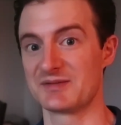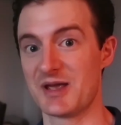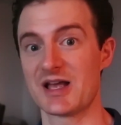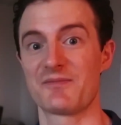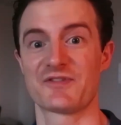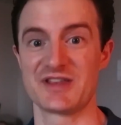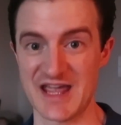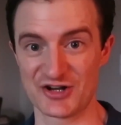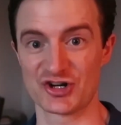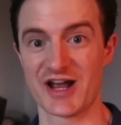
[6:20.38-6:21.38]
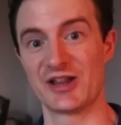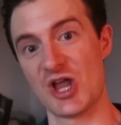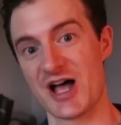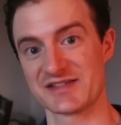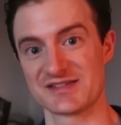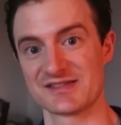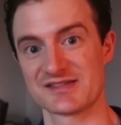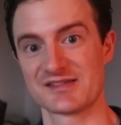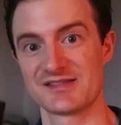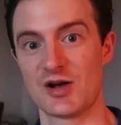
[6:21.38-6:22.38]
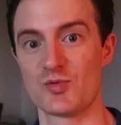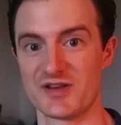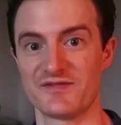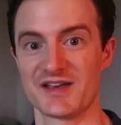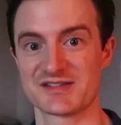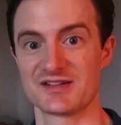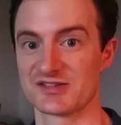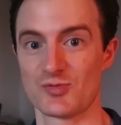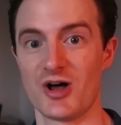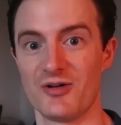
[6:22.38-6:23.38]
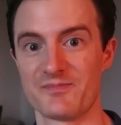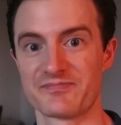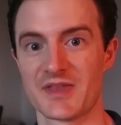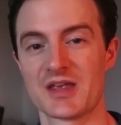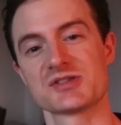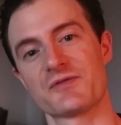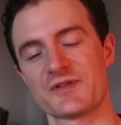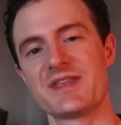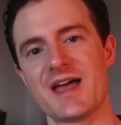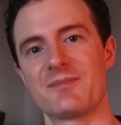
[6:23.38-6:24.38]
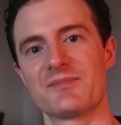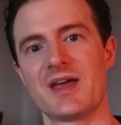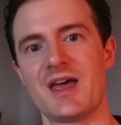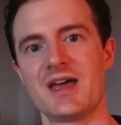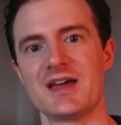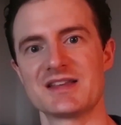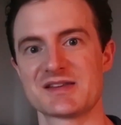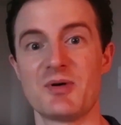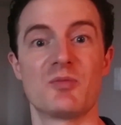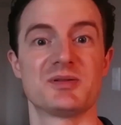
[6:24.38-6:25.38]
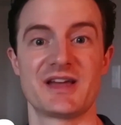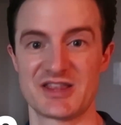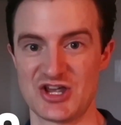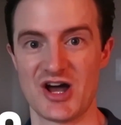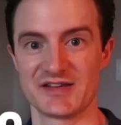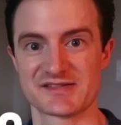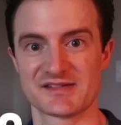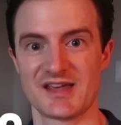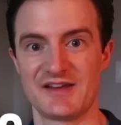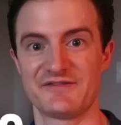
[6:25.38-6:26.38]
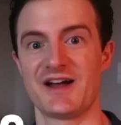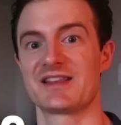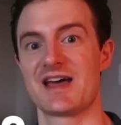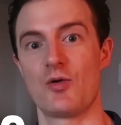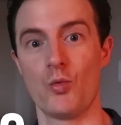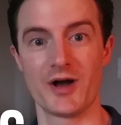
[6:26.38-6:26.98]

going to make up for the eight or nine losses that we invest in as well. So for them, it's about playing the odds and finding that